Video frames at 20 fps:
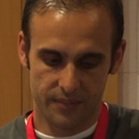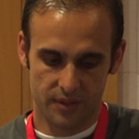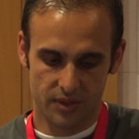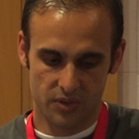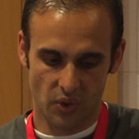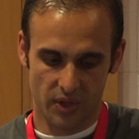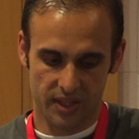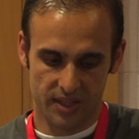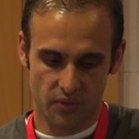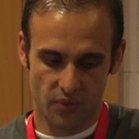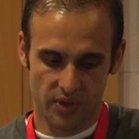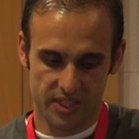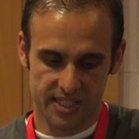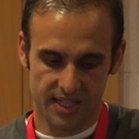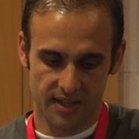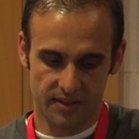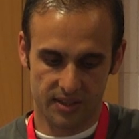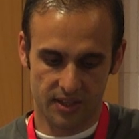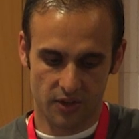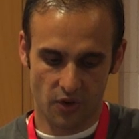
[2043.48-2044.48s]
so it
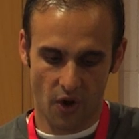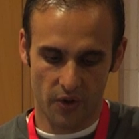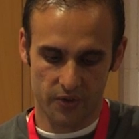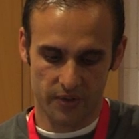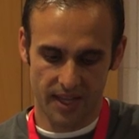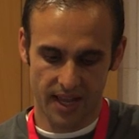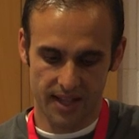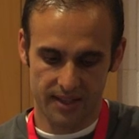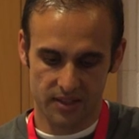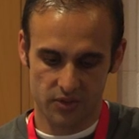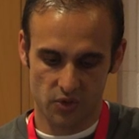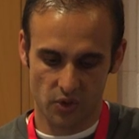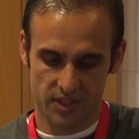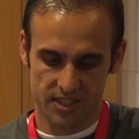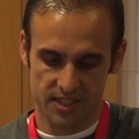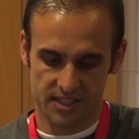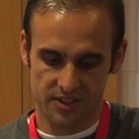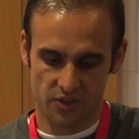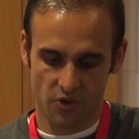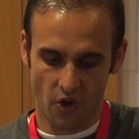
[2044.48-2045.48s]
received the content, so
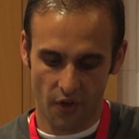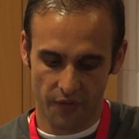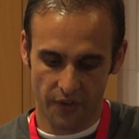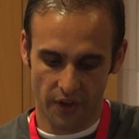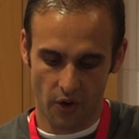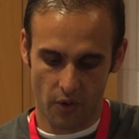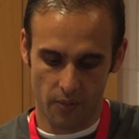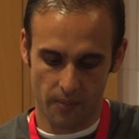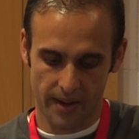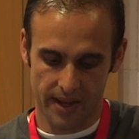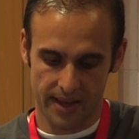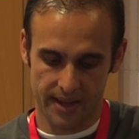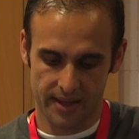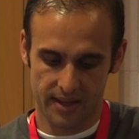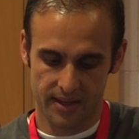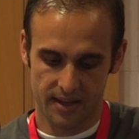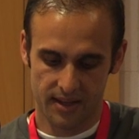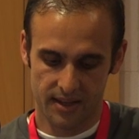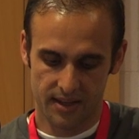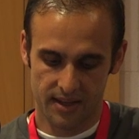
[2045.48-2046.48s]
this is the content of my
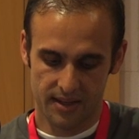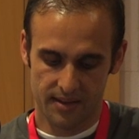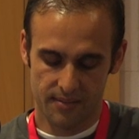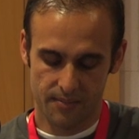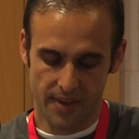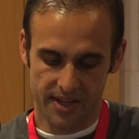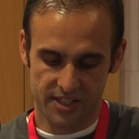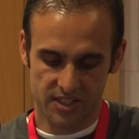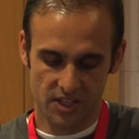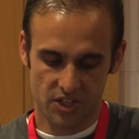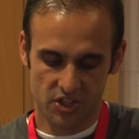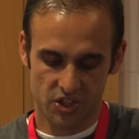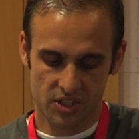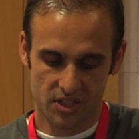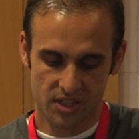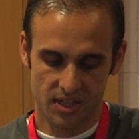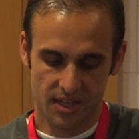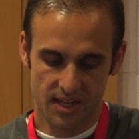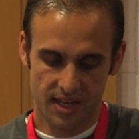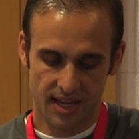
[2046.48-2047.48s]
message,
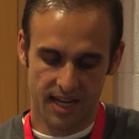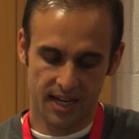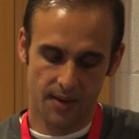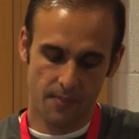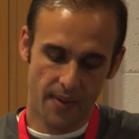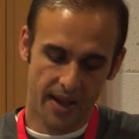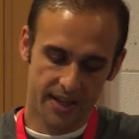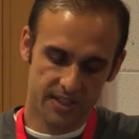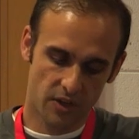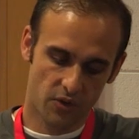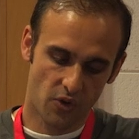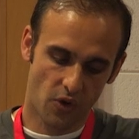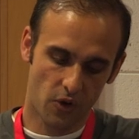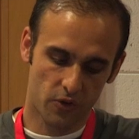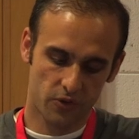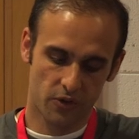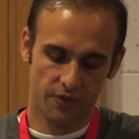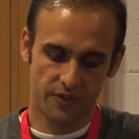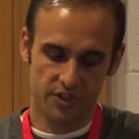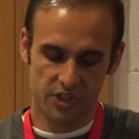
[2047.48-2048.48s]
and it makes a
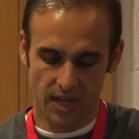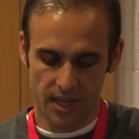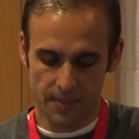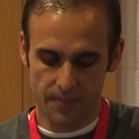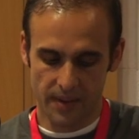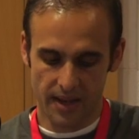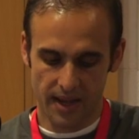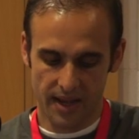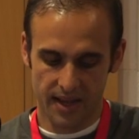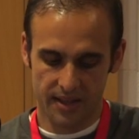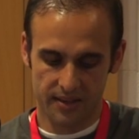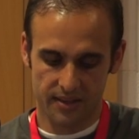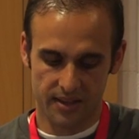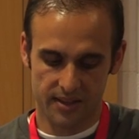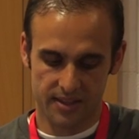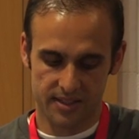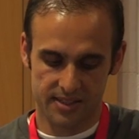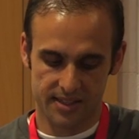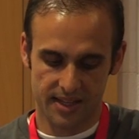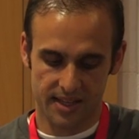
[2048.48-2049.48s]
call to Vision API, and then
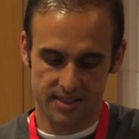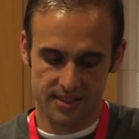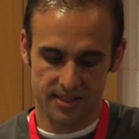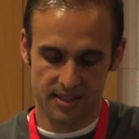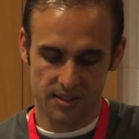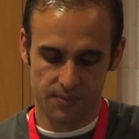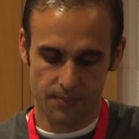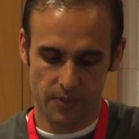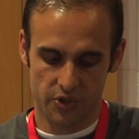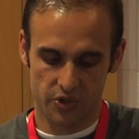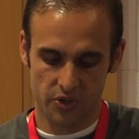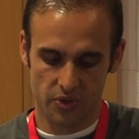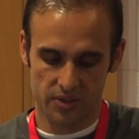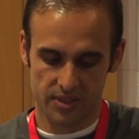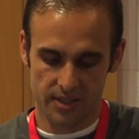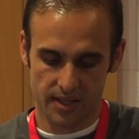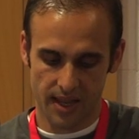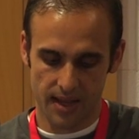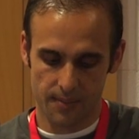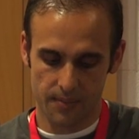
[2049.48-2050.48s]
it says, this picture
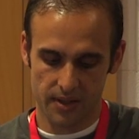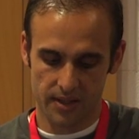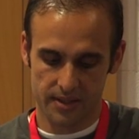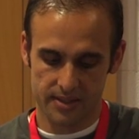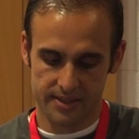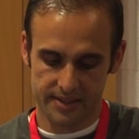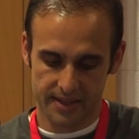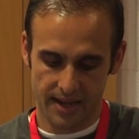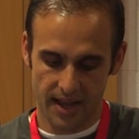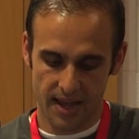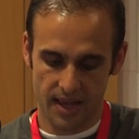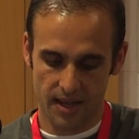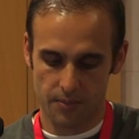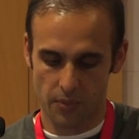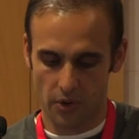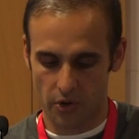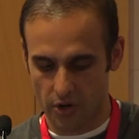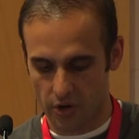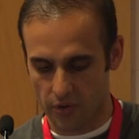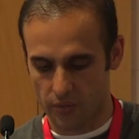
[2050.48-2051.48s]
is labeled, sky,
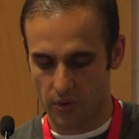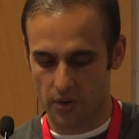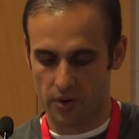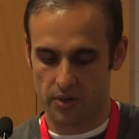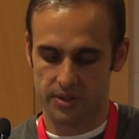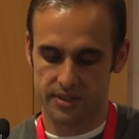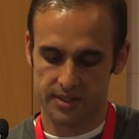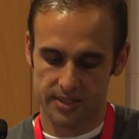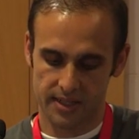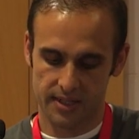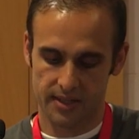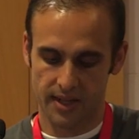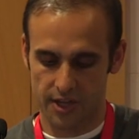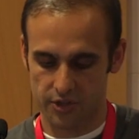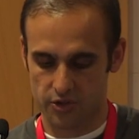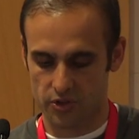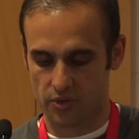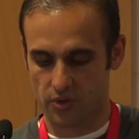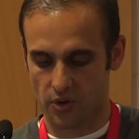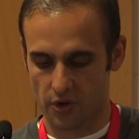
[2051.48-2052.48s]
body of water, sea,
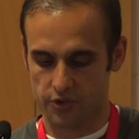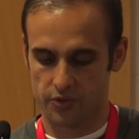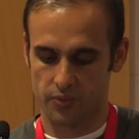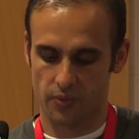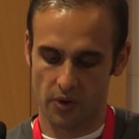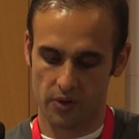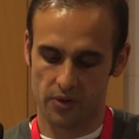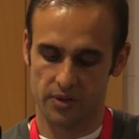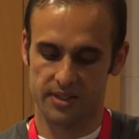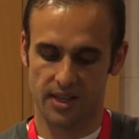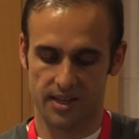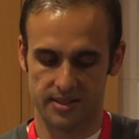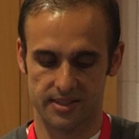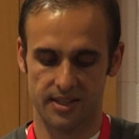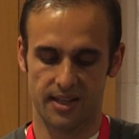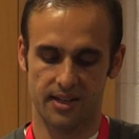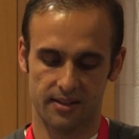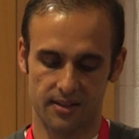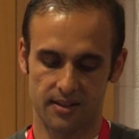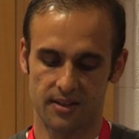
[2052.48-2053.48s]
nature, coast, water,
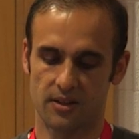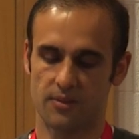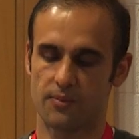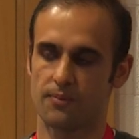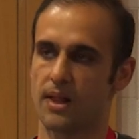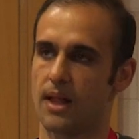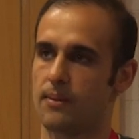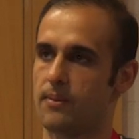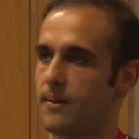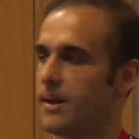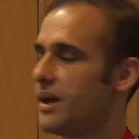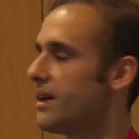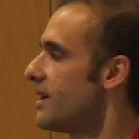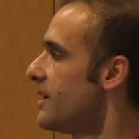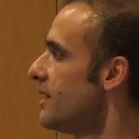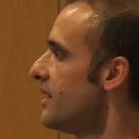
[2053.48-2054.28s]
sunset, blah, blah, blah.